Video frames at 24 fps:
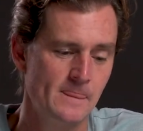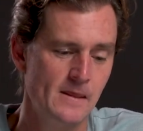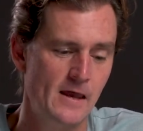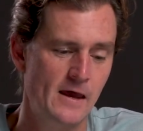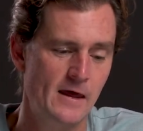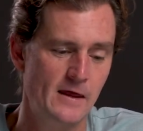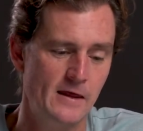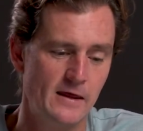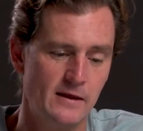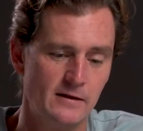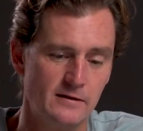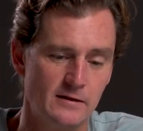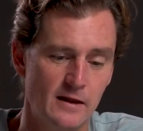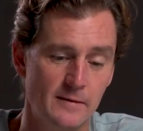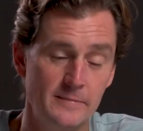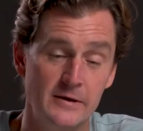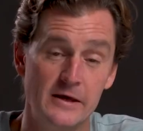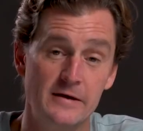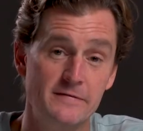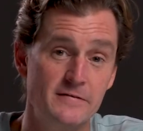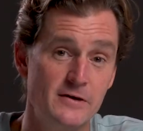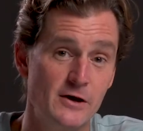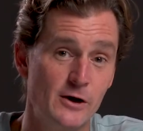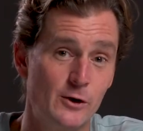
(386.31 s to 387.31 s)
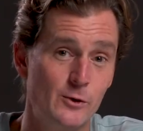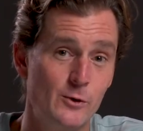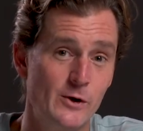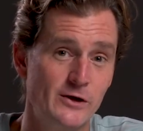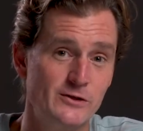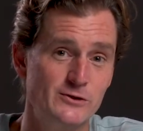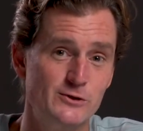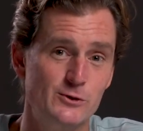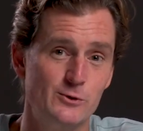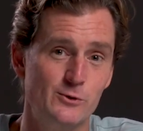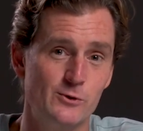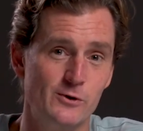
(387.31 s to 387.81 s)
And let me give you a
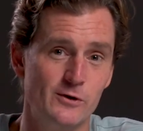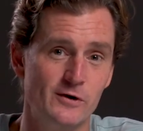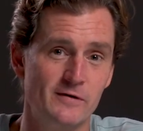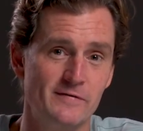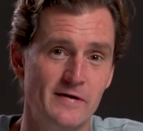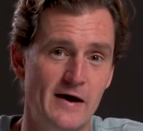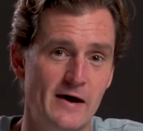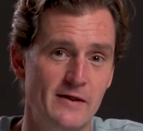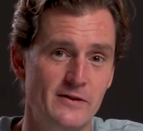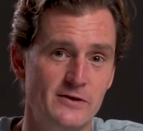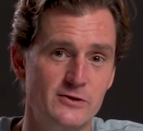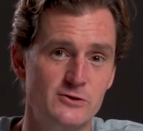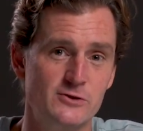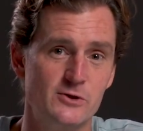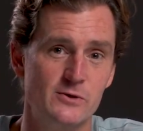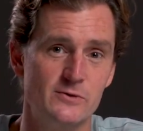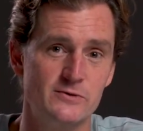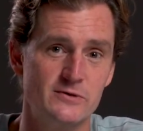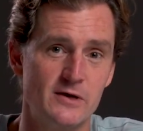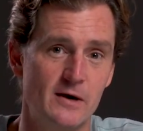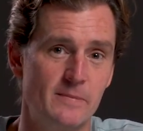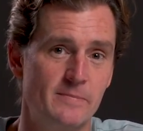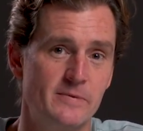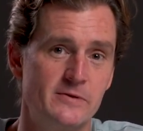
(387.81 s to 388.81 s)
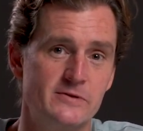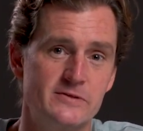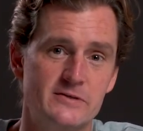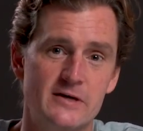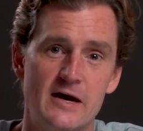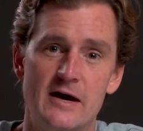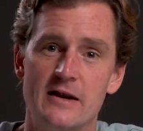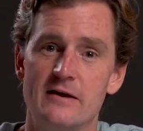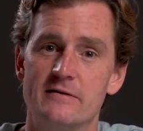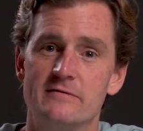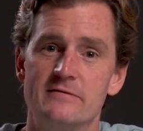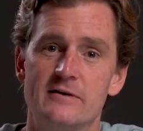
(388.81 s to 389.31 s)
quick tour of how this shows up
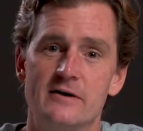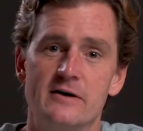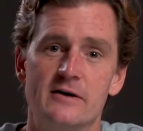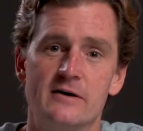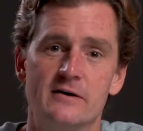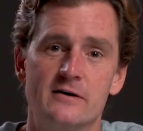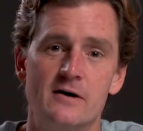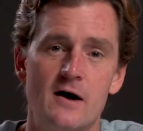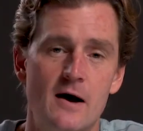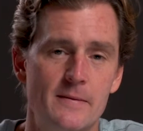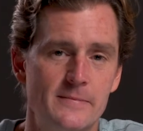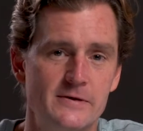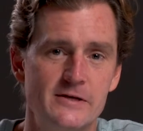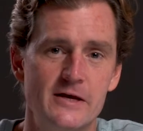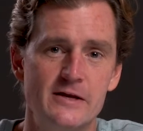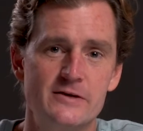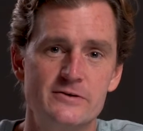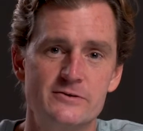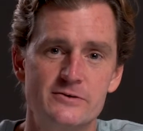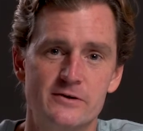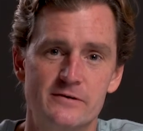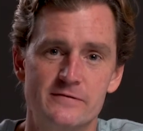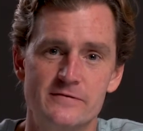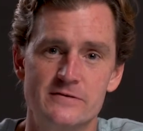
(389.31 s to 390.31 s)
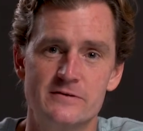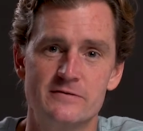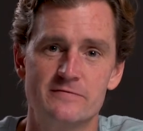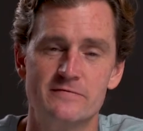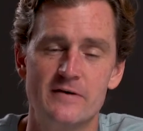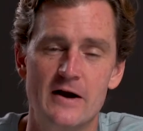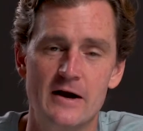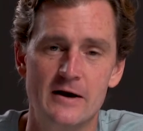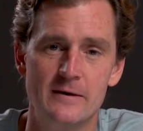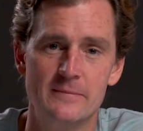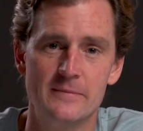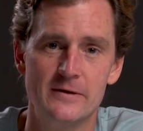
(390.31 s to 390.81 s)
inside of a common data service
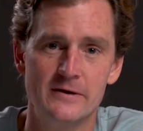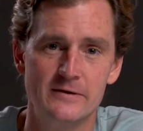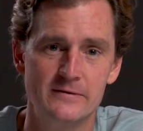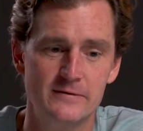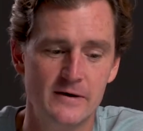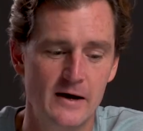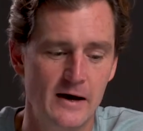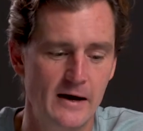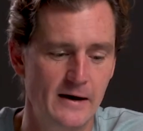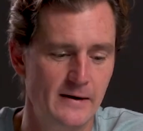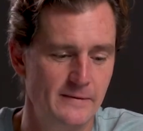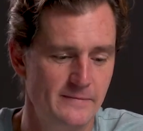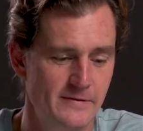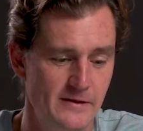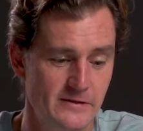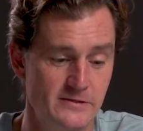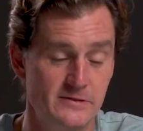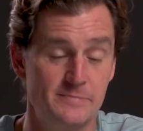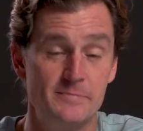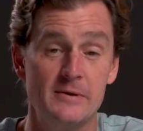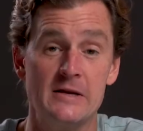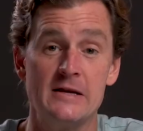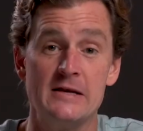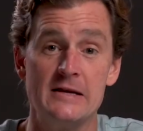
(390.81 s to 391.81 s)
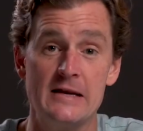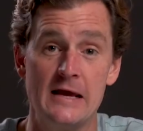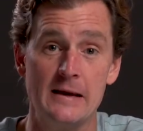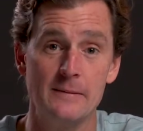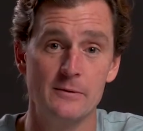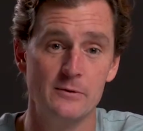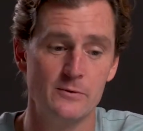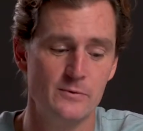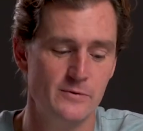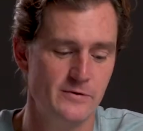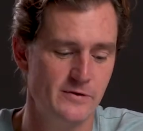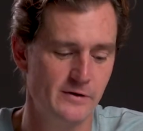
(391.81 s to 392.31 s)
environment that's been
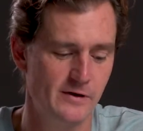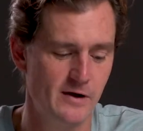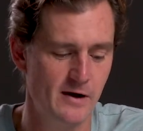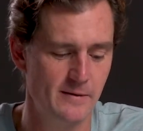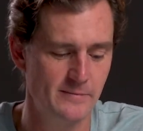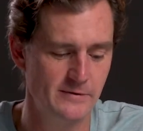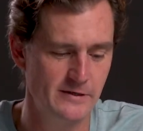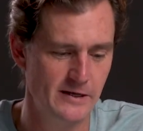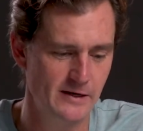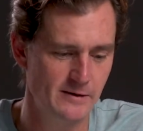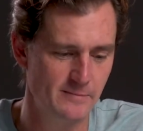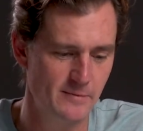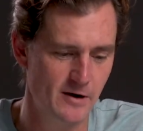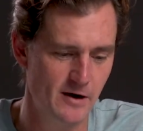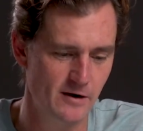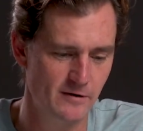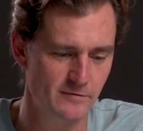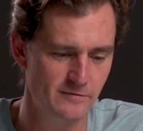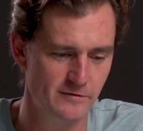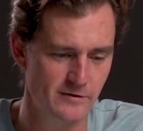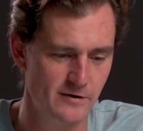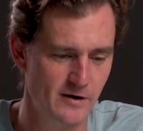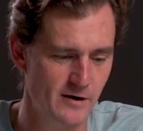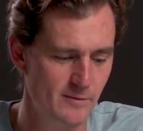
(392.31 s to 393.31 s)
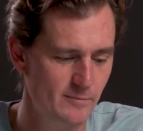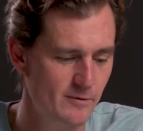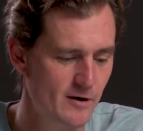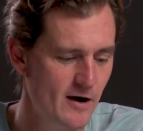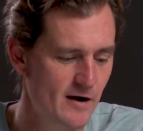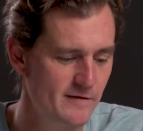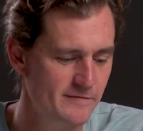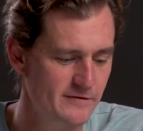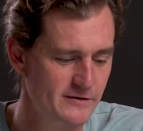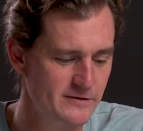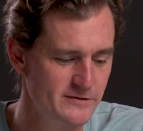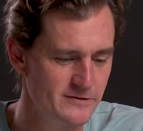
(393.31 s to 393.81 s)
enabled with the common data model for
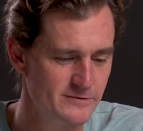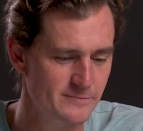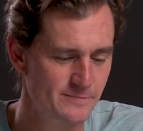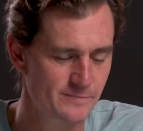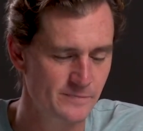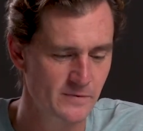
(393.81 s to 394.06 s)
nonprofits.